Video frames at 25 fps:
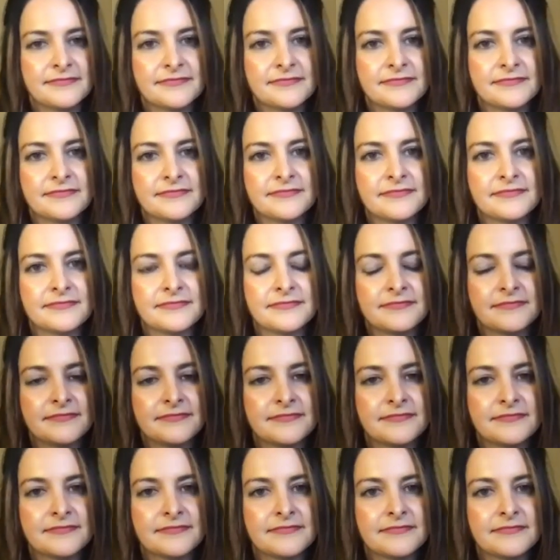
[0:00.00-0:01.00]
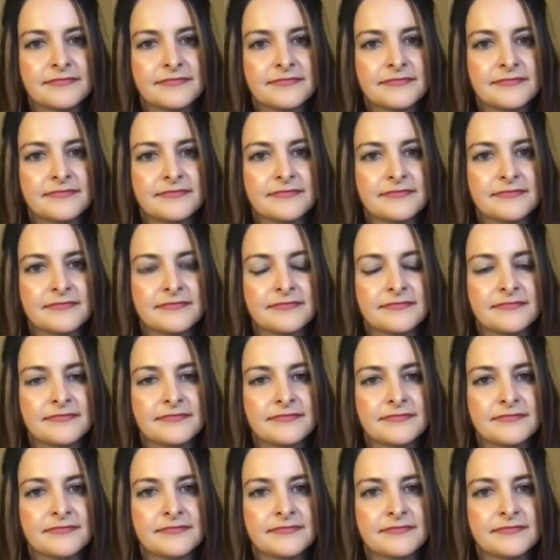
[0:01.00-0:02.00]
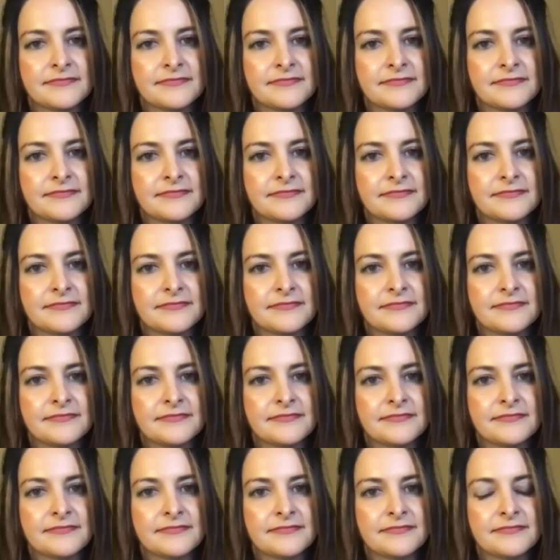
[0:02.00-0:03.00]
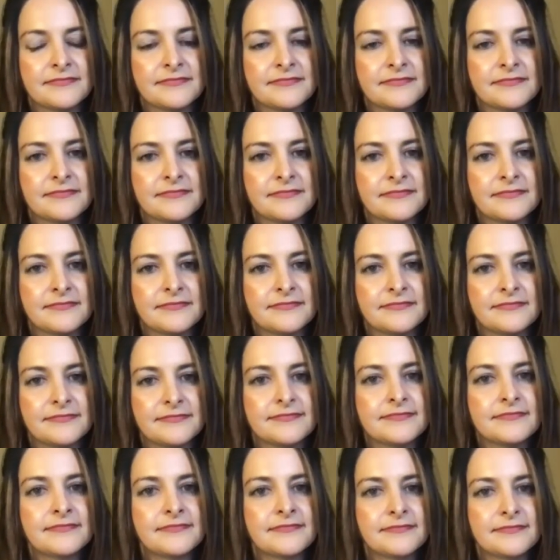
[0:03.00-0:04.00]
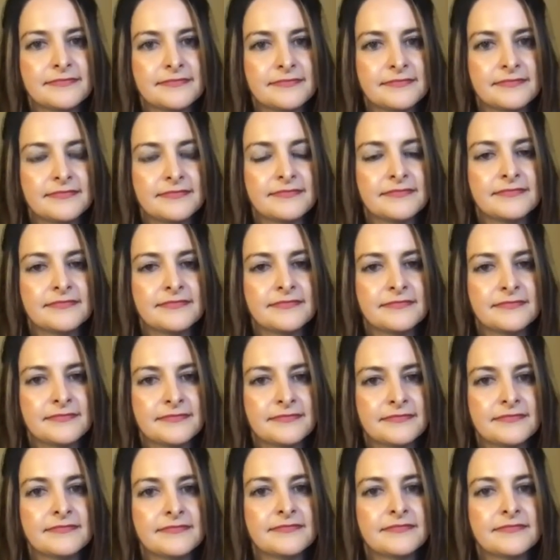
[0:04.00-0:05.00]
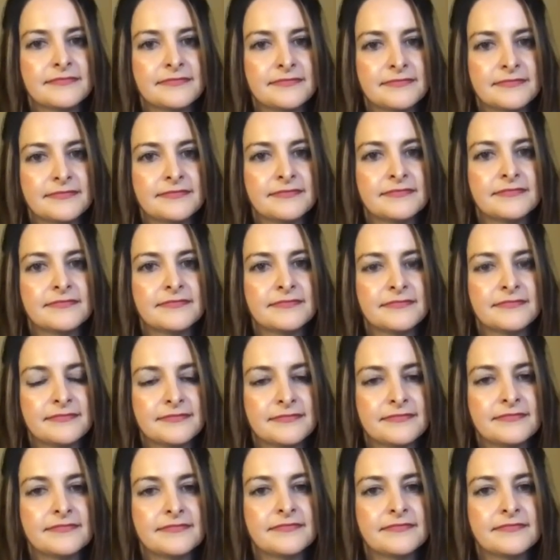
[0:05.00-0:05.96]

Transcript: No words are spoken by the person on screen.